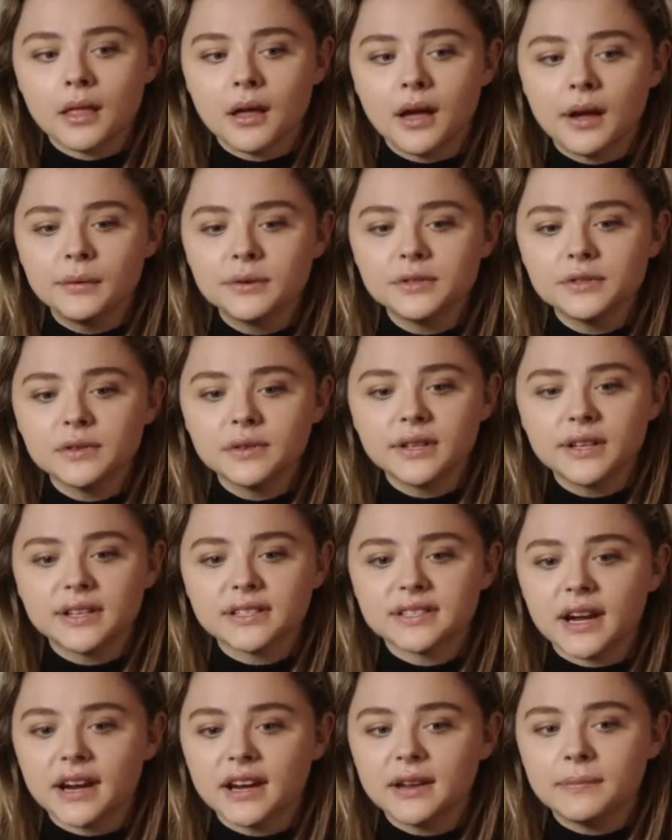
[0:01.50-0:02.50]
I was really
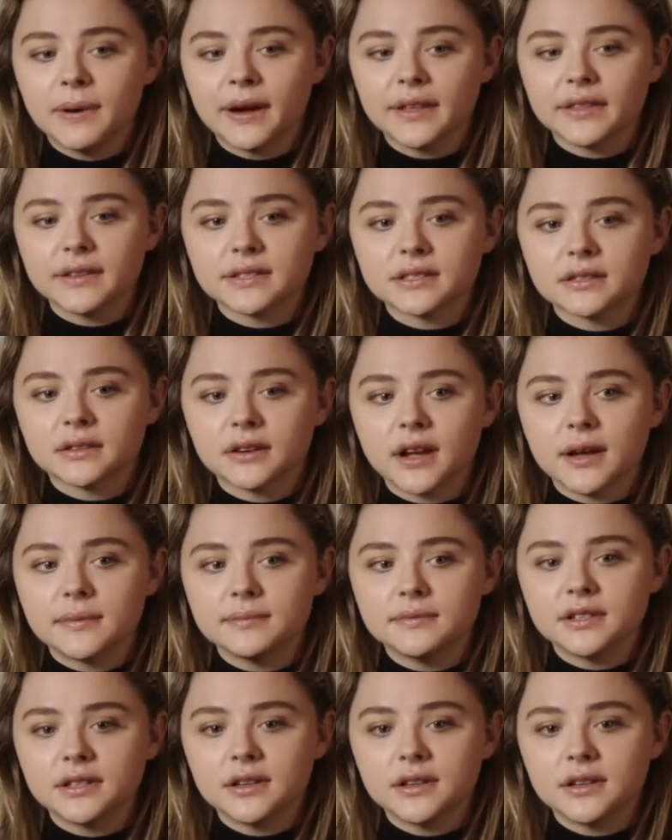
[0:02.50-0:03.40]
excited by the script.